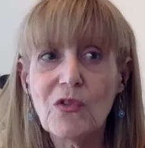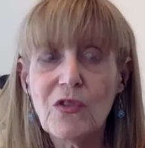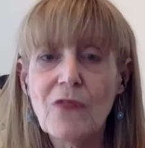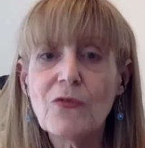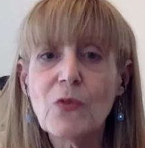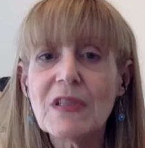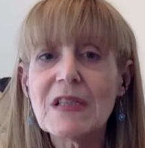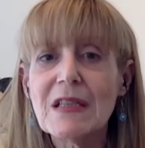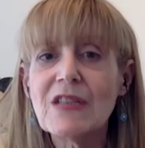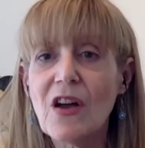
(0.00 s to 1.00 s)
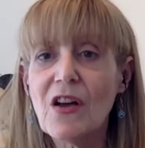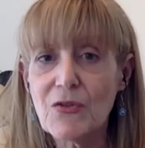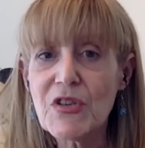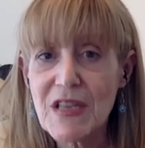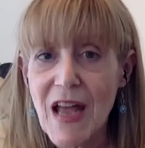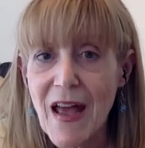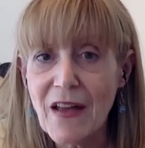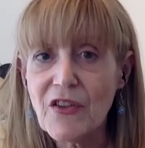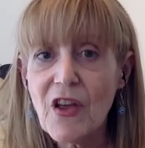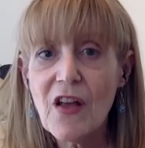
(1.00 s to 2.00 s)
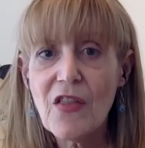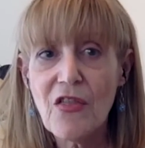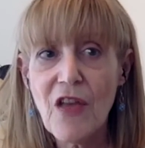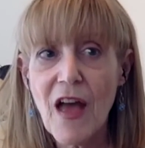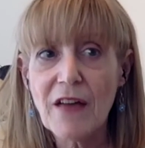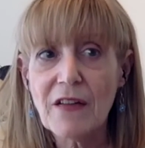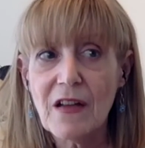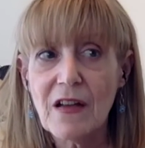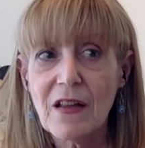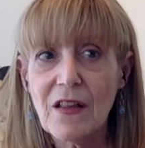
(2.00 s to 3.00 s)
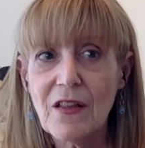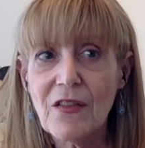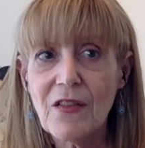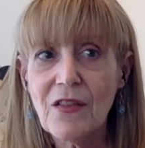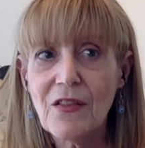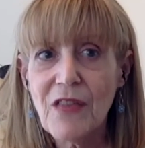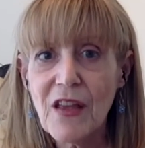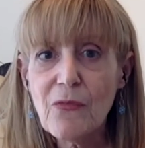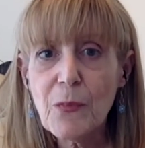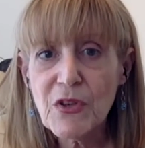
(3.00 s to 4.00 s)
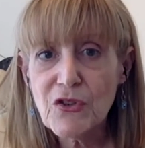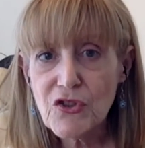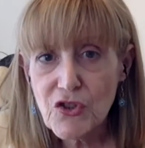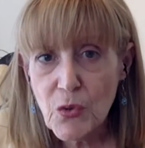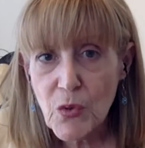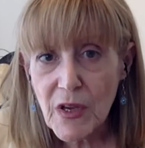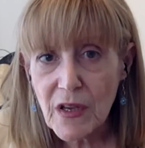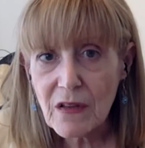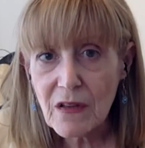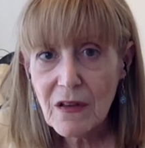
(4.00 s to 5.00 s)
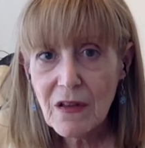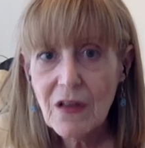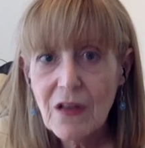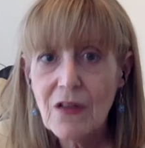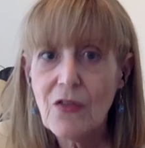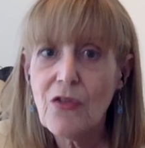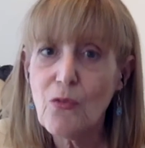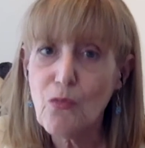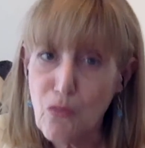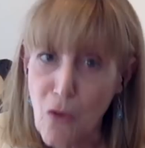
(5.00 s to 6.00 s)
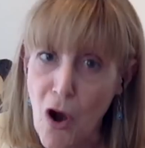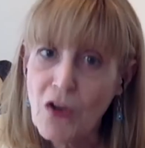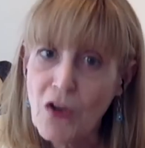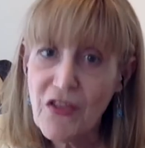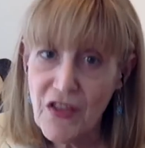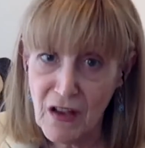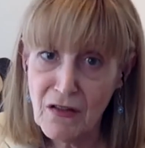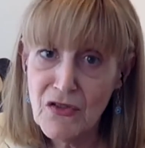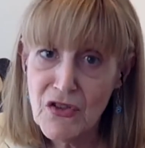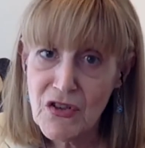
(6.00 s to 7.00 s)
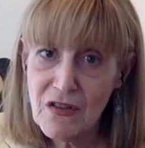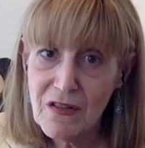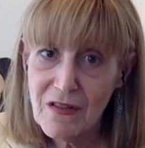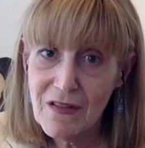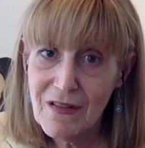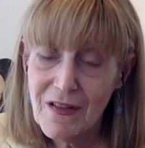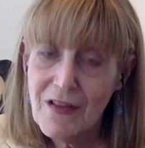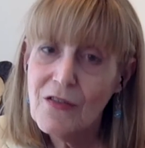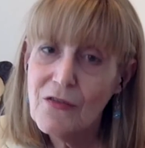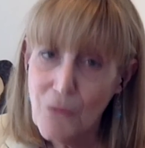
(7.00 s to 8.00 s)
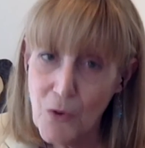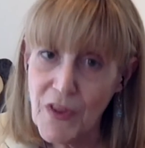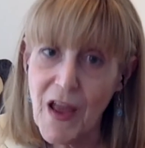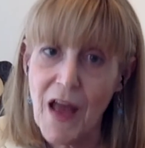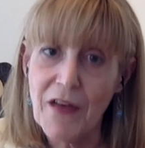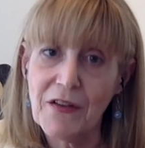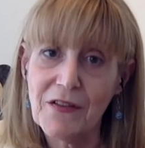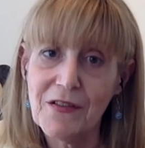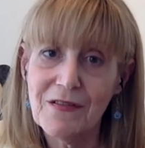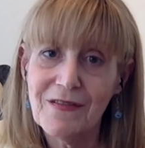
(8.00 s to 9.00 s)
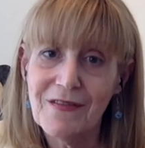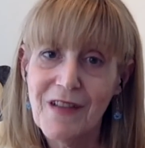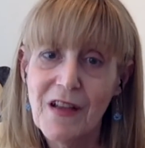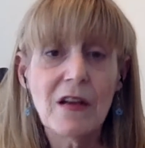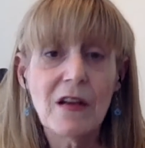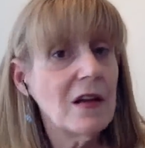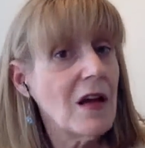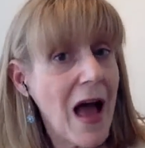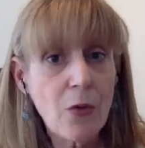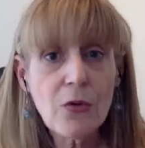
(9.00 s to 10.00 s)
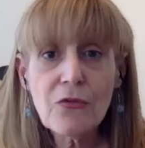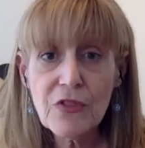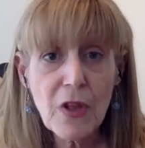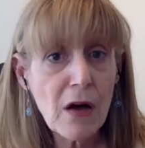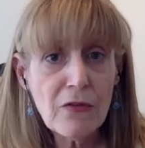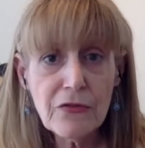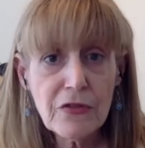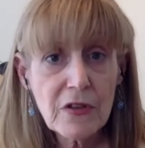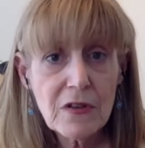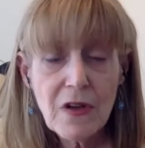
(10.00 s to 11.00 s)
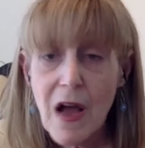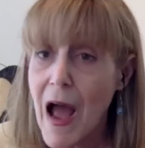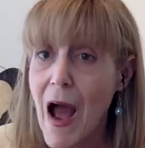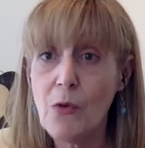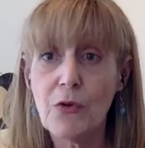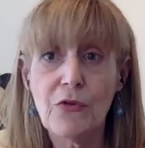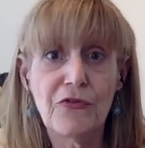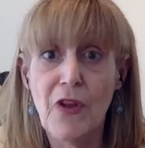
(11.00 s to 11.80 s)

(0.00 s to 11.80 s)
loved ones need to understand that they've been doing the wrong things for the addict out of love, out